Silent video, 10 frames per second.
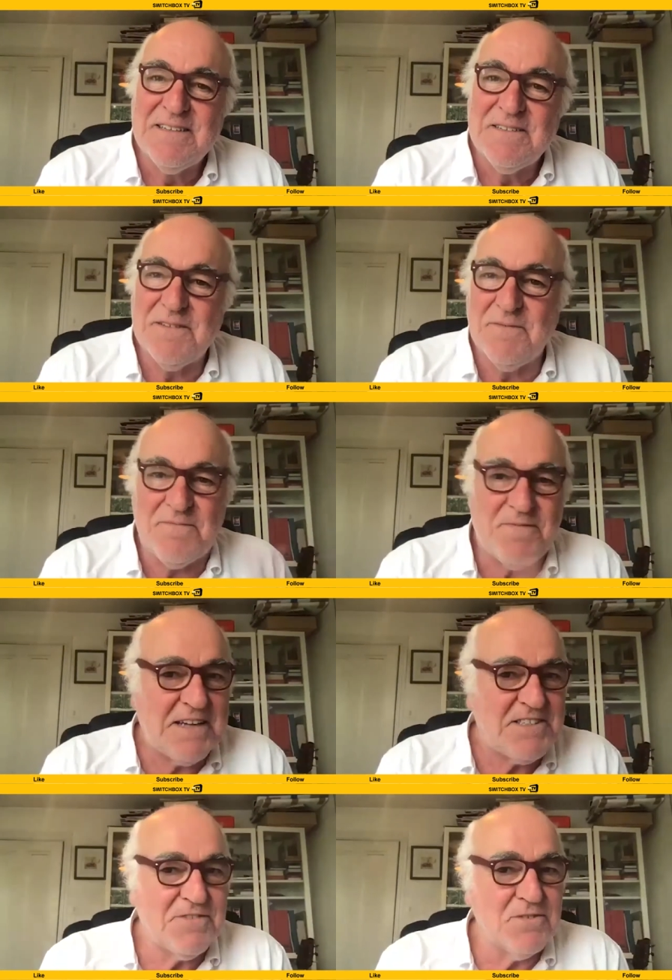the
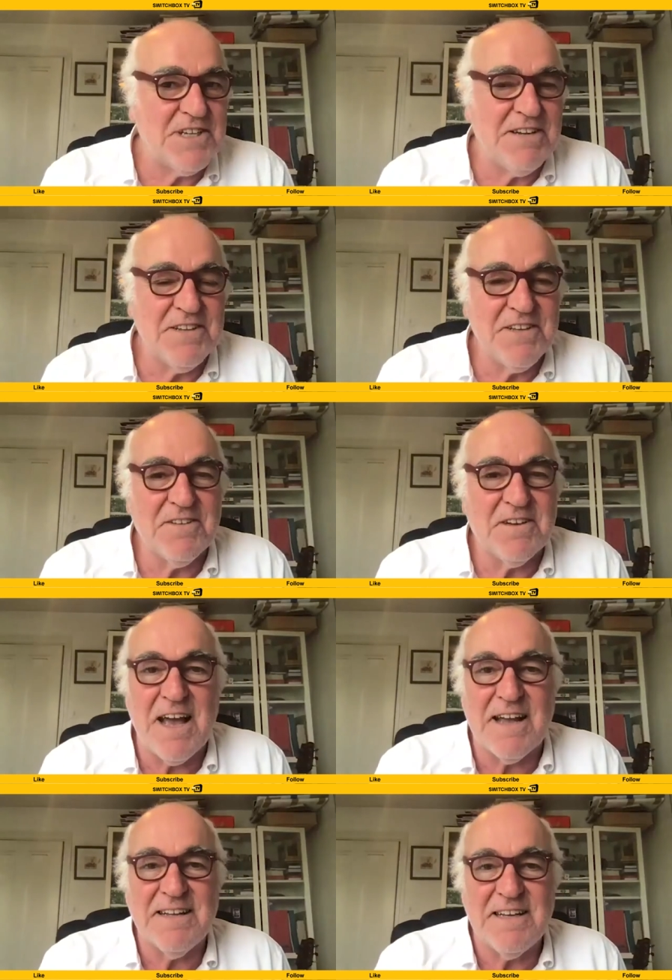festivals here in the
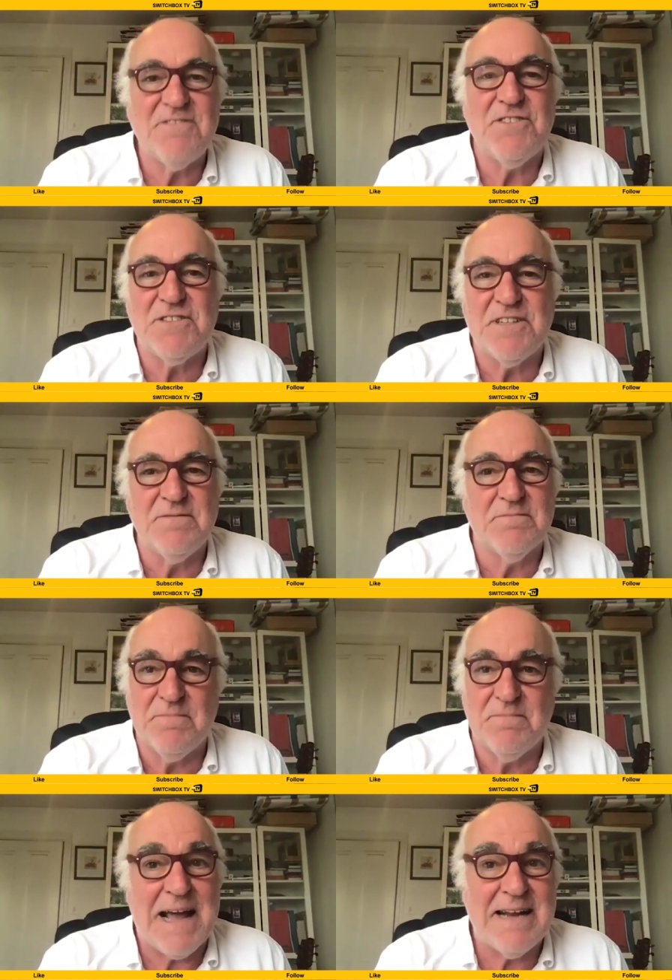UK introducing
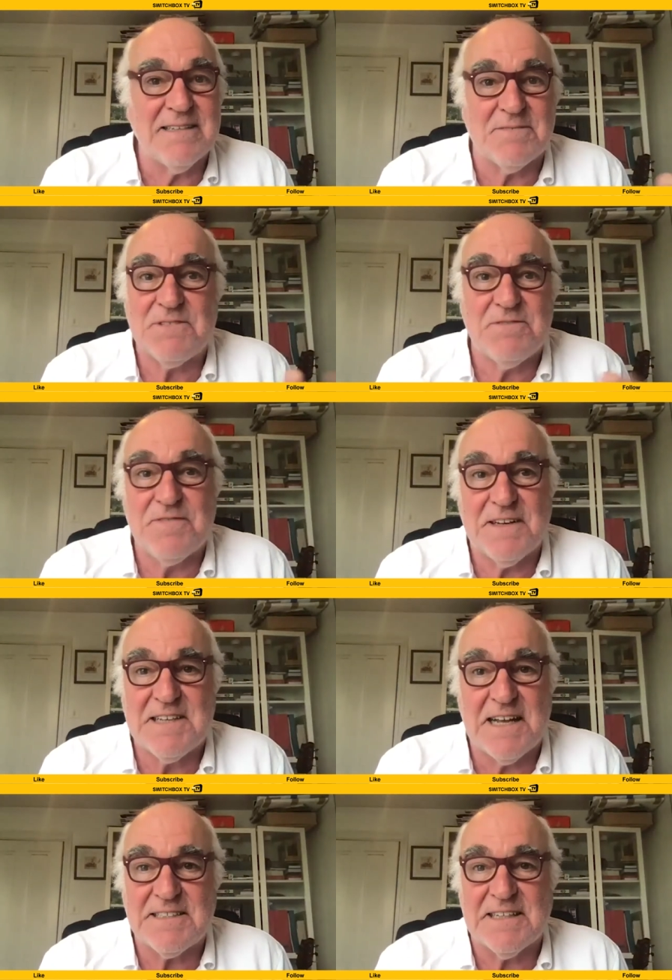bands, which was
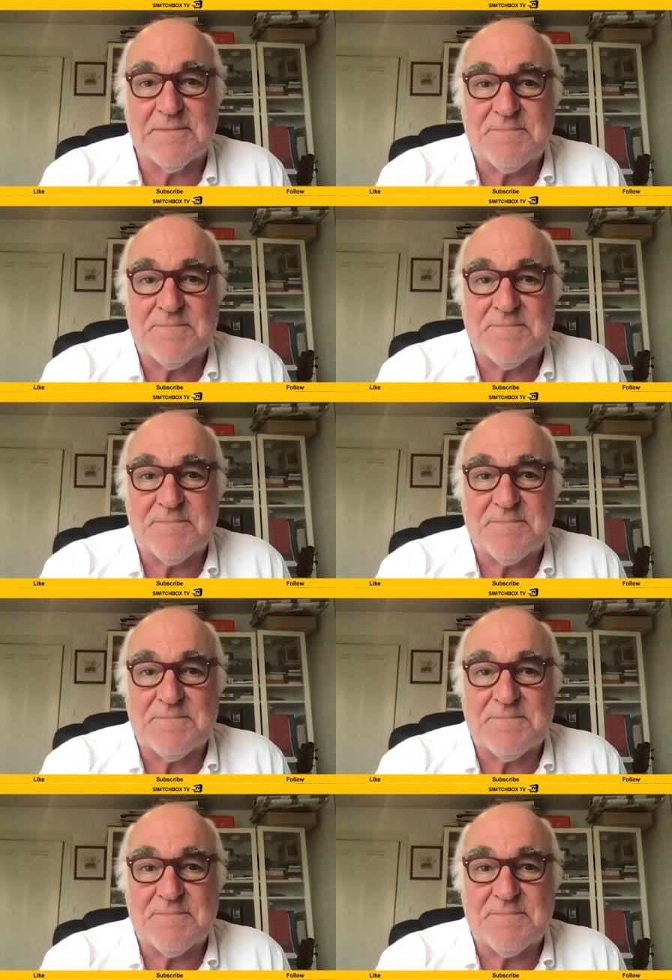fantastic.